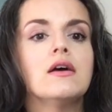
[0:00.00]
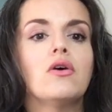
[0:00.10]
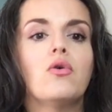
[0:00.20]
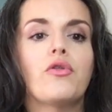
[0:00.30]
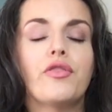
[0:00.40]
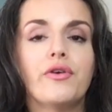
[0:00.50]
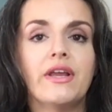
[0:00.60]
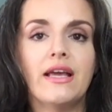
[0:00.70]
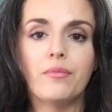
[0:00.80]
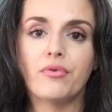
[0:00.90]
or
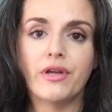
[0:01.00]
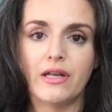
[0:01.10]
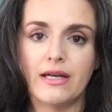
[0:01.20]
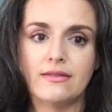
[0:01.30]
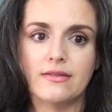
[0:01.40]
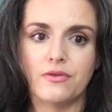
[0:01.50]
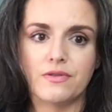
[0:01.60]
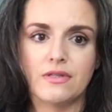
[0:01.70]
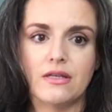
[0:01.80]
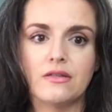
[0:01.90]
38.9
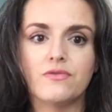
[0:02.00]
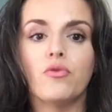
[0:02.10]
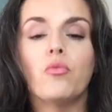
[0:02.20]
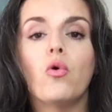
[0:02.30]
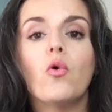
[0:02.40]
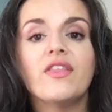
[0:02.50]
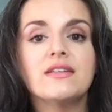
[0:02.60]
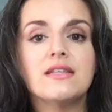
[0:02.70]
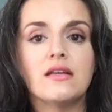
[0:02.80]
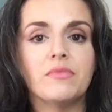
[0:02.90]
Celsius for more than
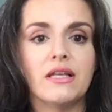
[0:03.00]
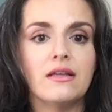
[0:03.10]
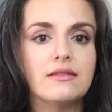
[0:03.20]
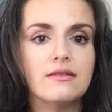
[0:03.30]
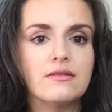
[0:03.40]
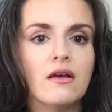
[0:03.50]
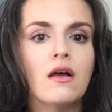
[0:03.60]
10 minutes,